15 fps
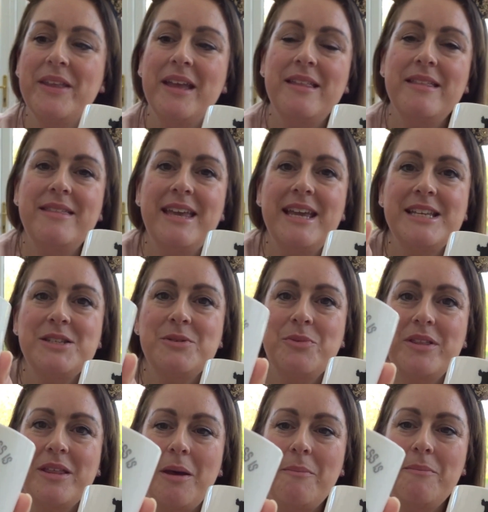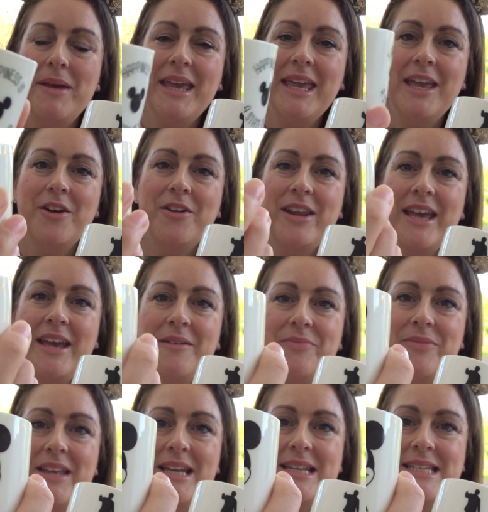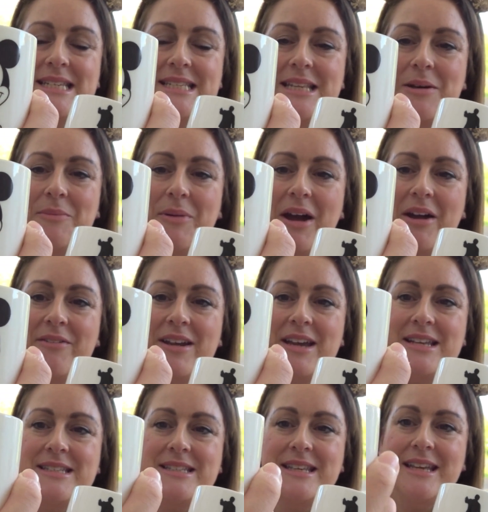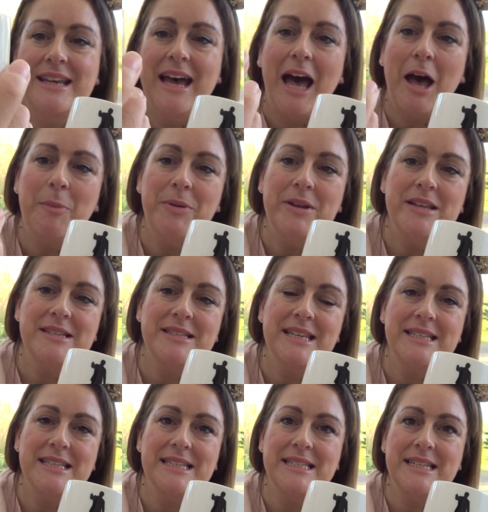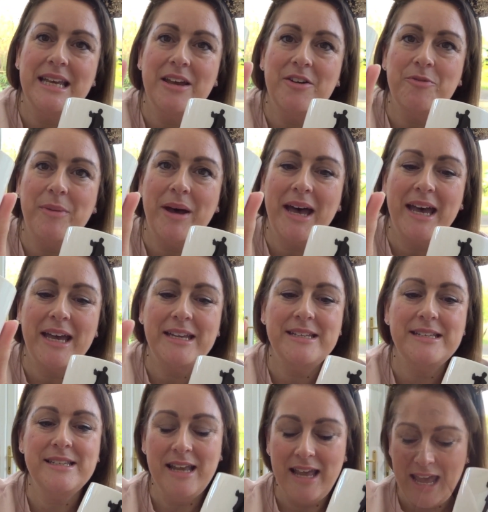this with a Mickey on it, Disneyland Paris, happiness is a state of mind.